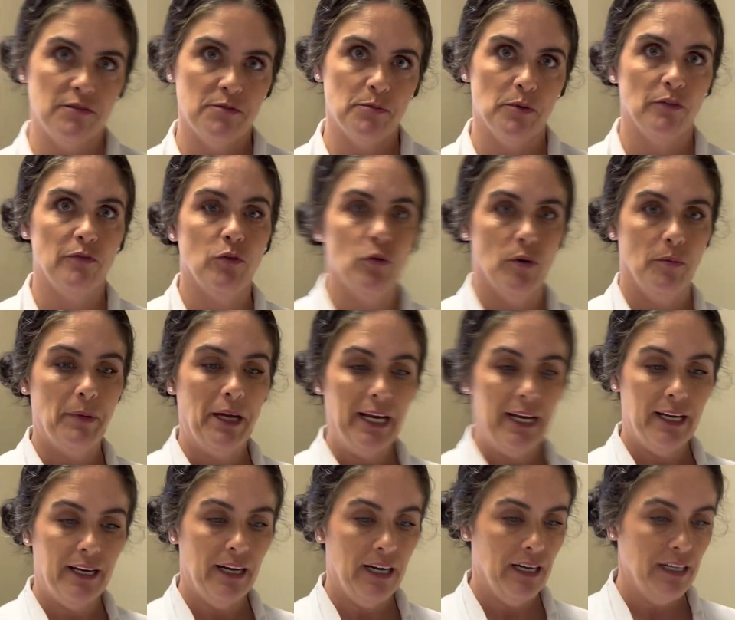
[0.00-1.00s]
perform
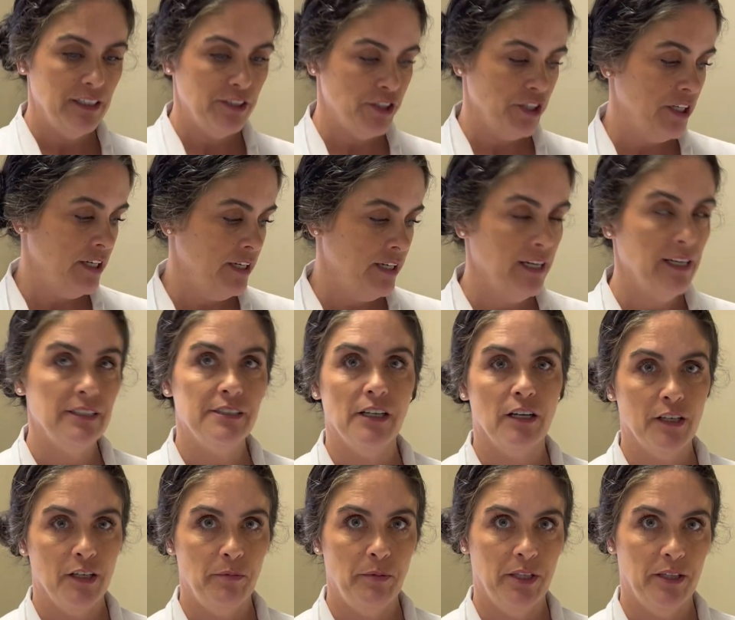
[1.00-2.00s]
hand hygiene, and
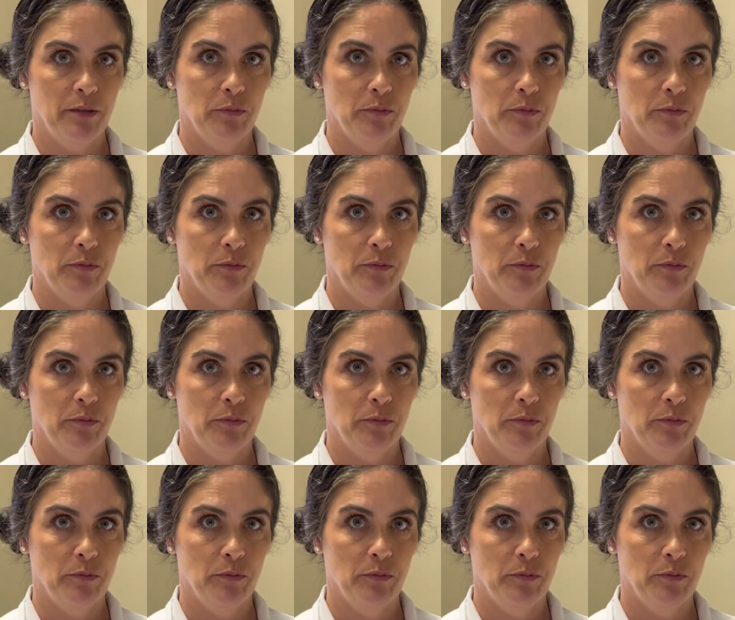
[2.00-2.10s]
document the